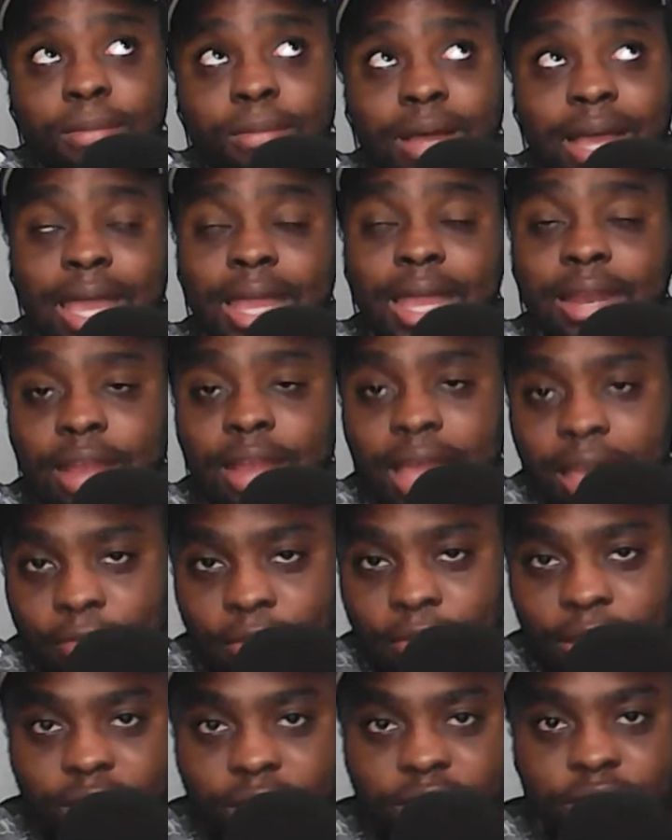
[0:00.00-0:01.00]
and
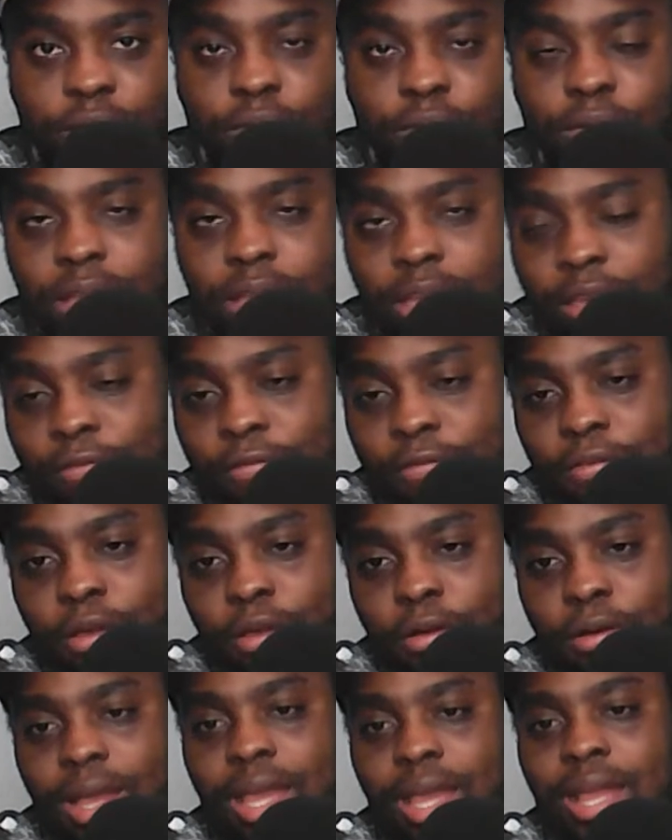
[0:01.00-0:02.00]
Heaven to
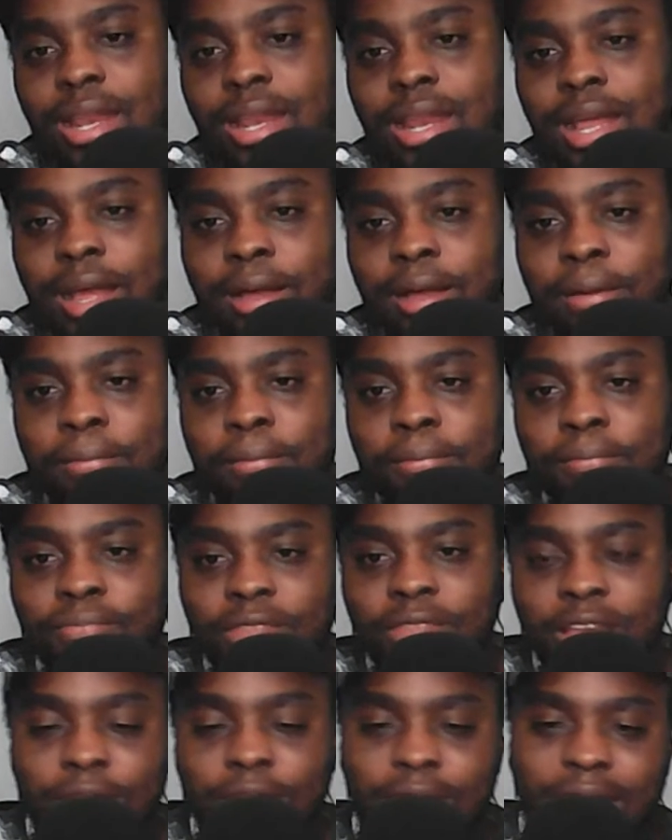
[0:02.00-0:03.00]
Kivio and
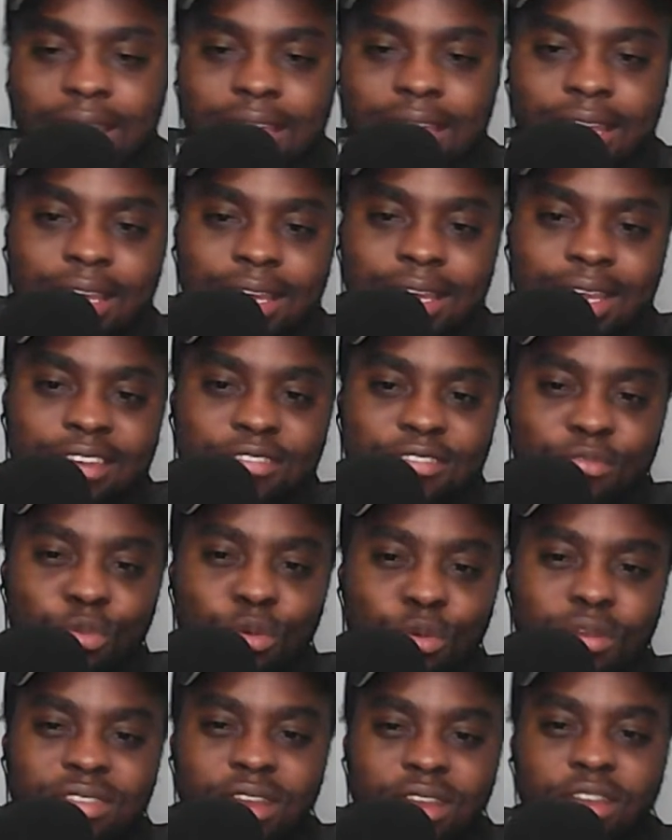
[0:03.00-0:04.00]
Rekic, it
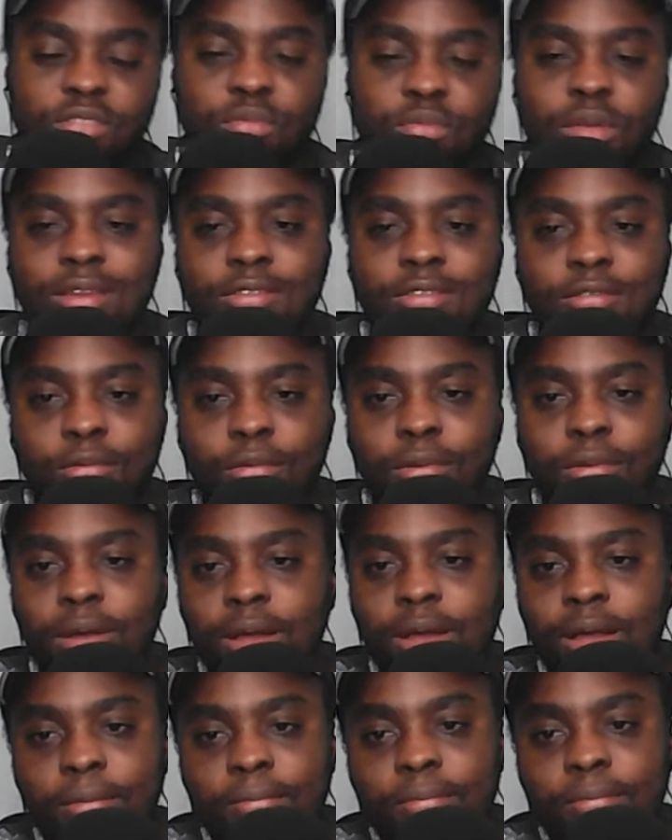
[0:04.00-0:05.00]
wasn't great. You
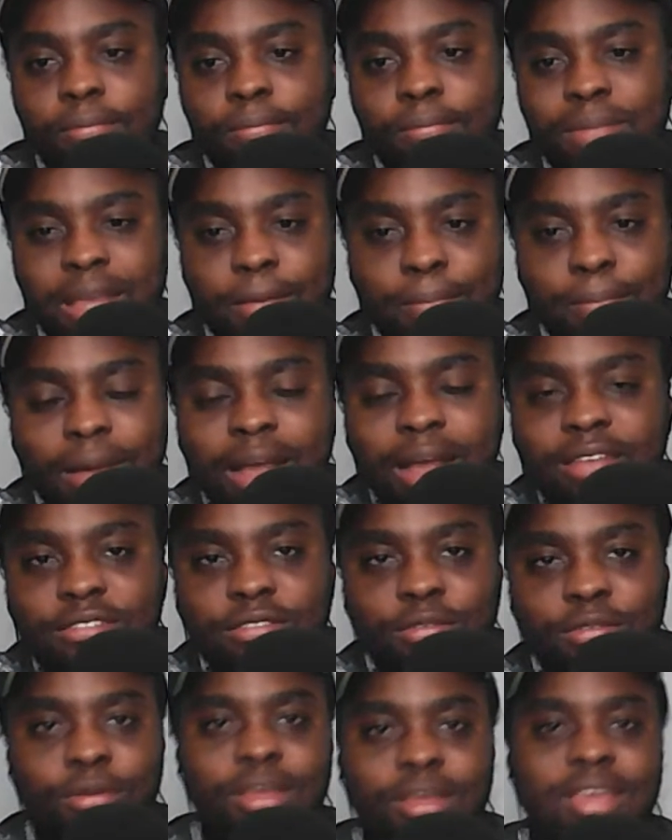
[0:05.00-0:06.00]
were being passed
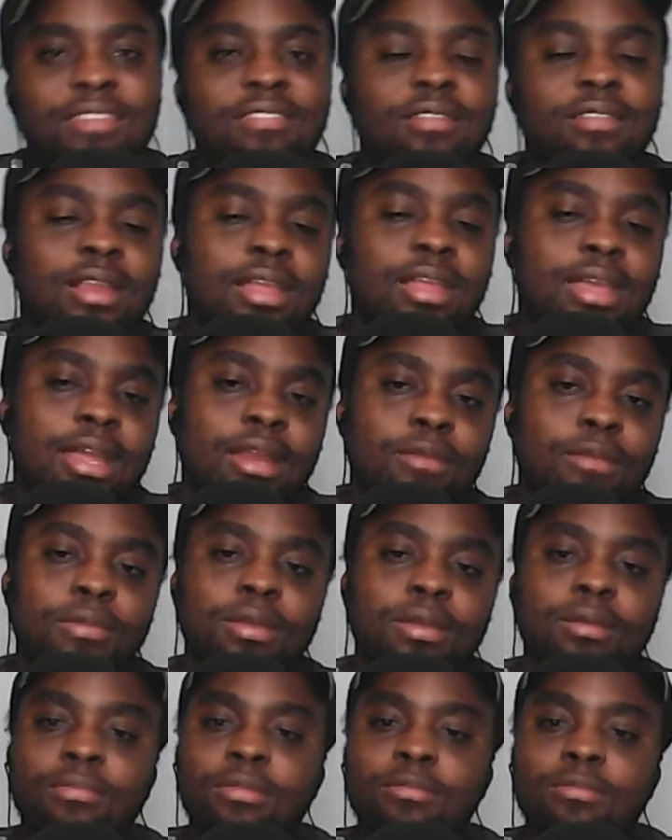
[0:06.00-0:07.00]
so easily, and
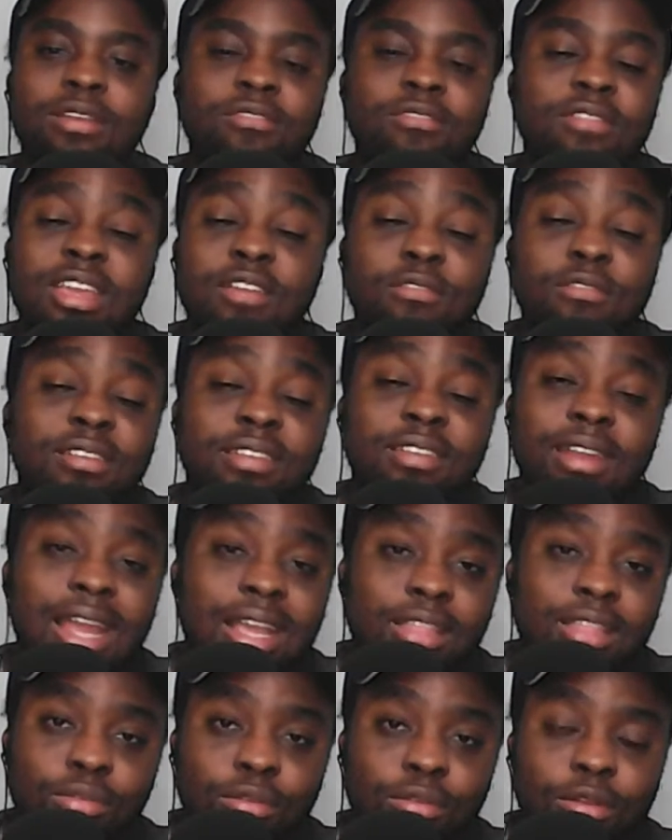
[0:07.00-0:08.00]
they created
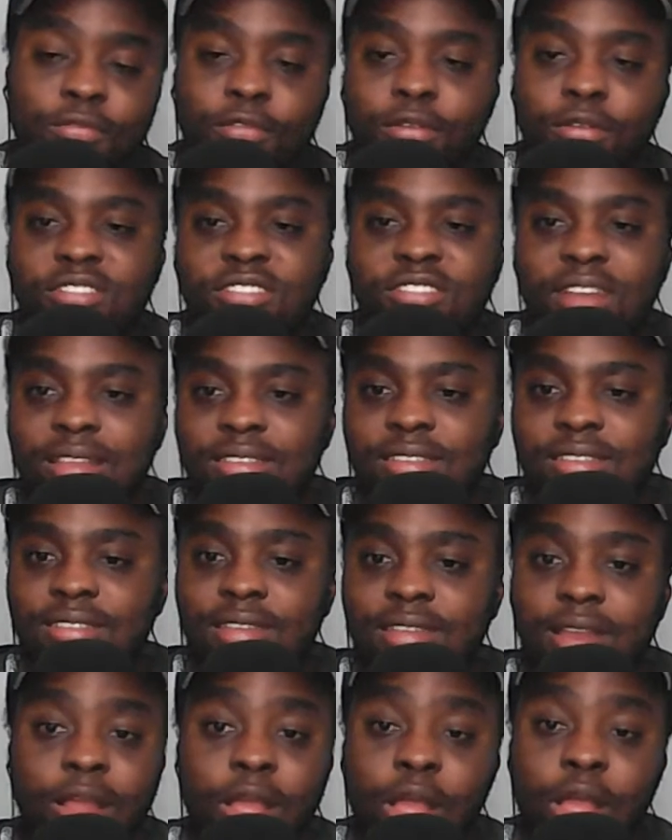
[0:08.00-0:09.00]
like 3 or 4 chances,
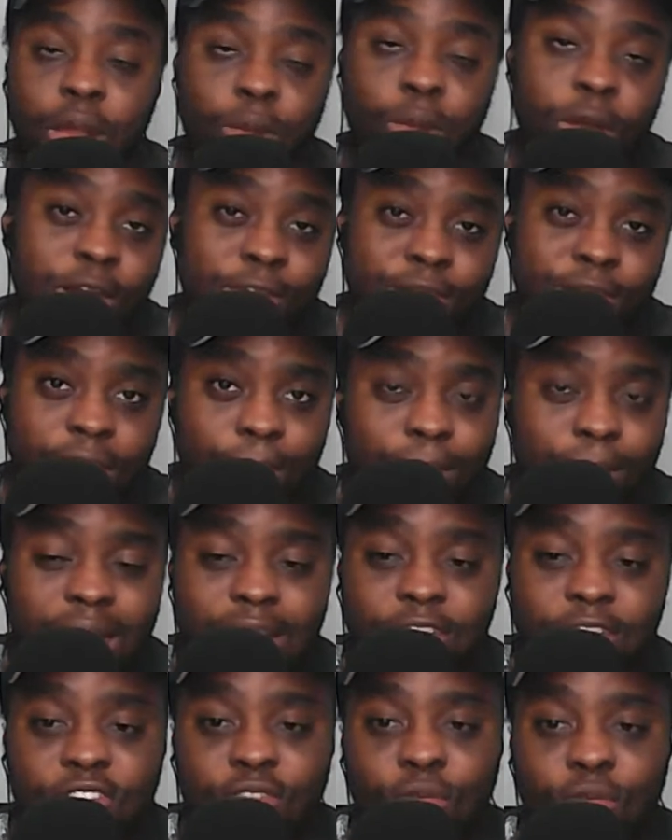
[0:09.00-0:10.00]
and one of them
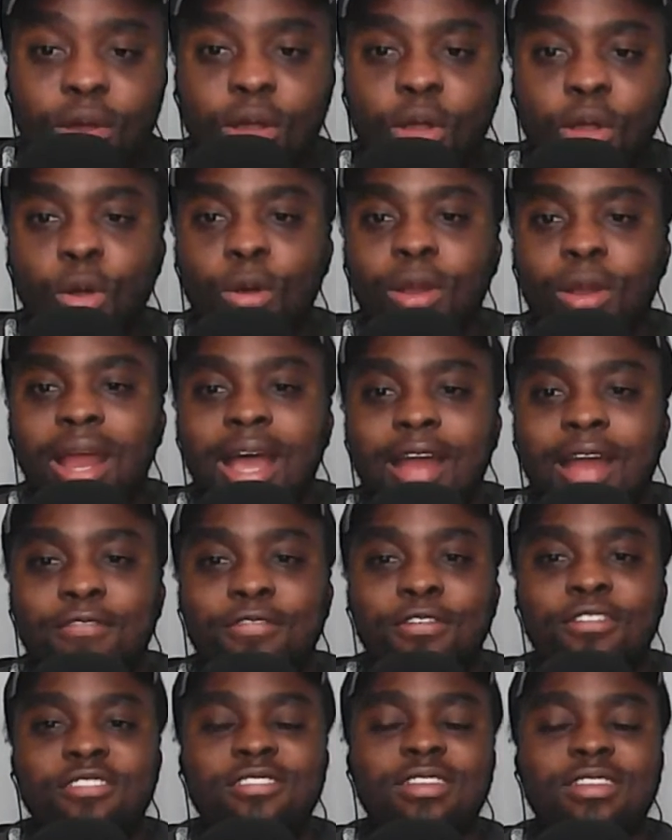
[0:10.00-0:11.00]
led to a goal,
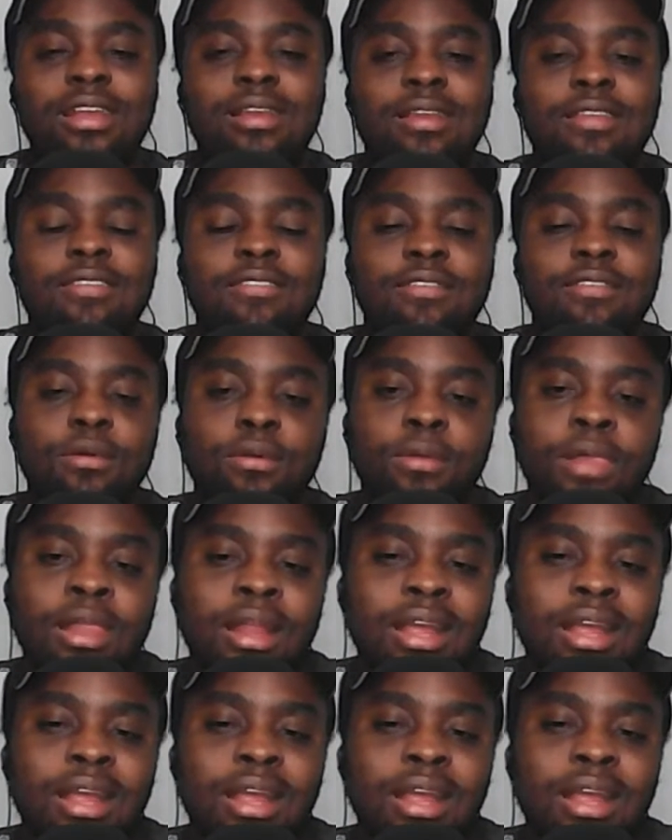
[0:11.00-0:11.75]
unfortunately. So